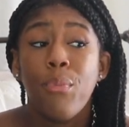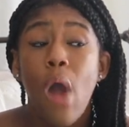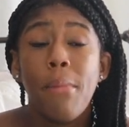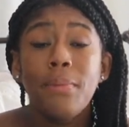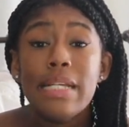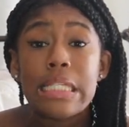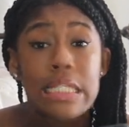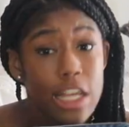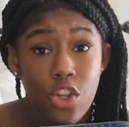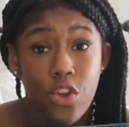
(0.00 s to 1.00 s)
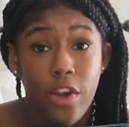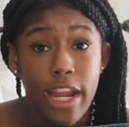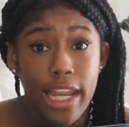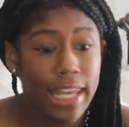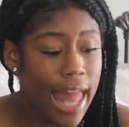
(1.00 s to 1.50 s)
probably sixth
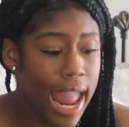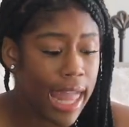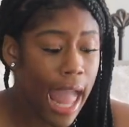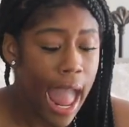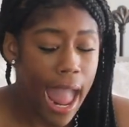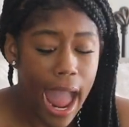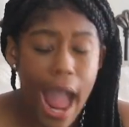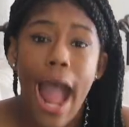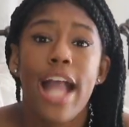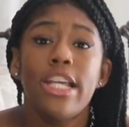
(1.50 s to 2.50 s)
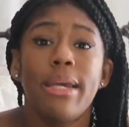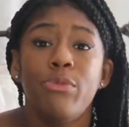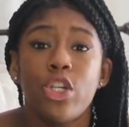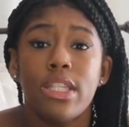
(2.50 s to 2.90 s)
grade. Like, I am